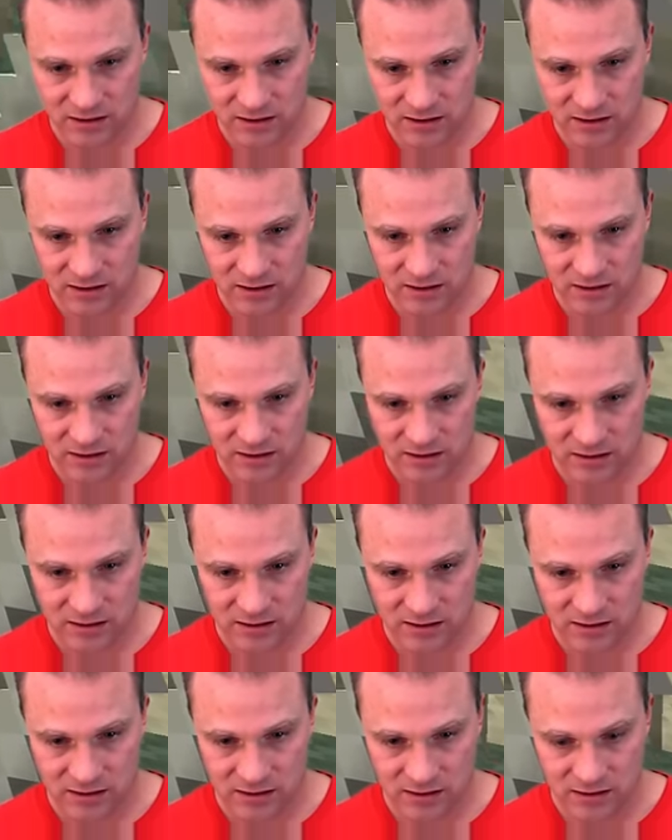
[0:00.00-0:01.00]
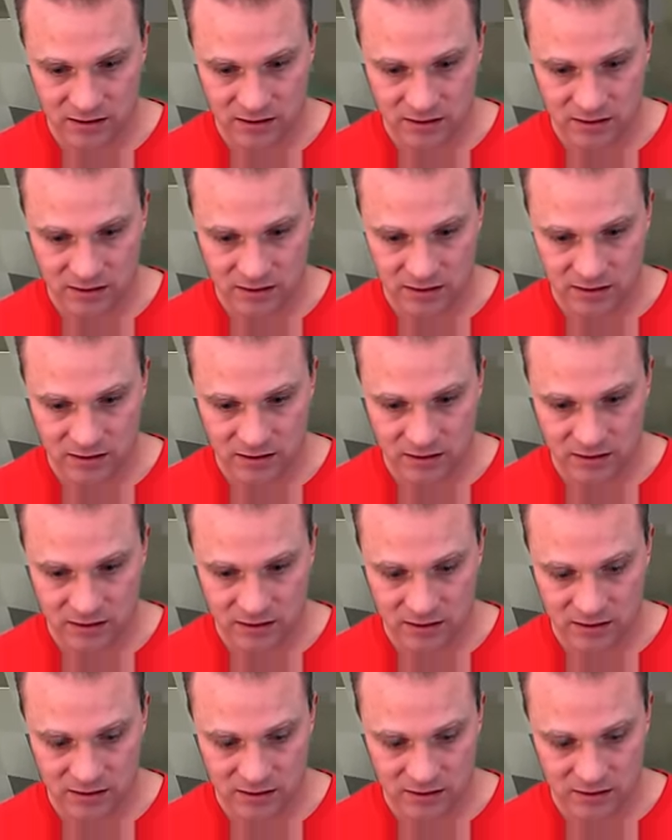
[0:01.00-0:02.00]

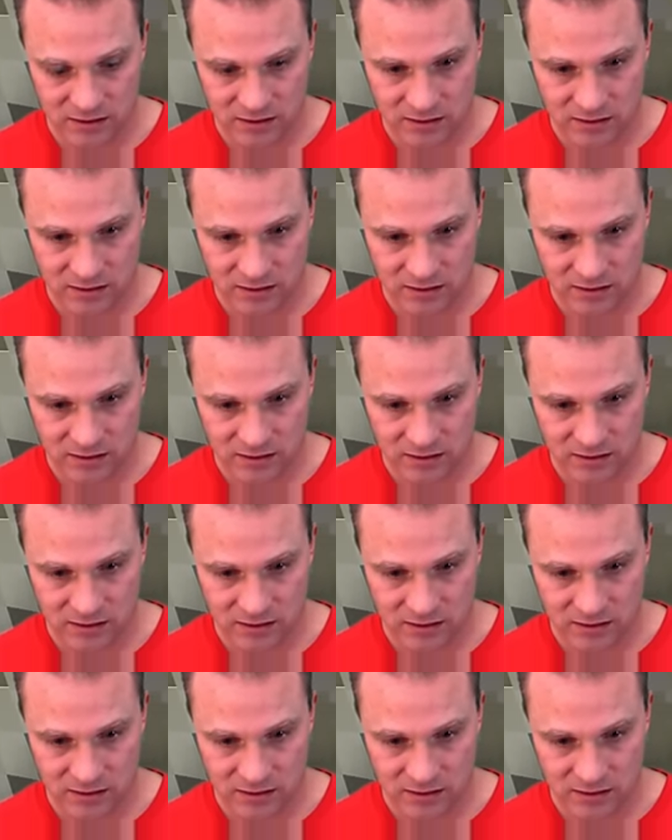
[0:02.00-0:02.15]
[no speech]